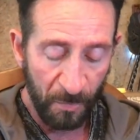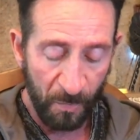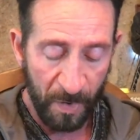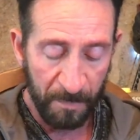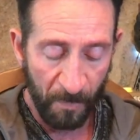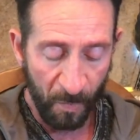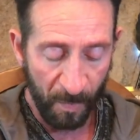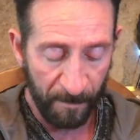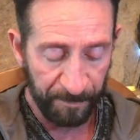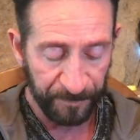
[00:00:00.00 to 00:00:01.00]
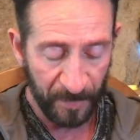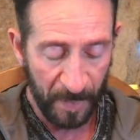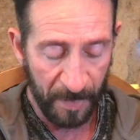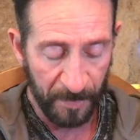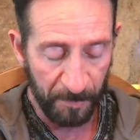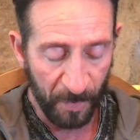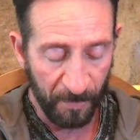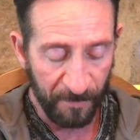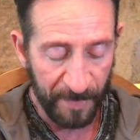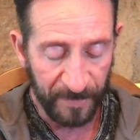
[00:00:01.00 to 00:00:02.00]
to one more. Uh, the book
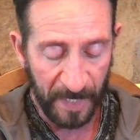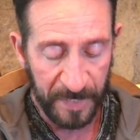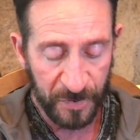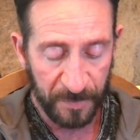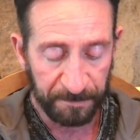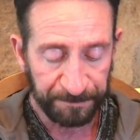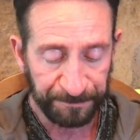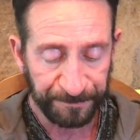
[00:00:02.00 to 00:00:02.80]
of Revelation,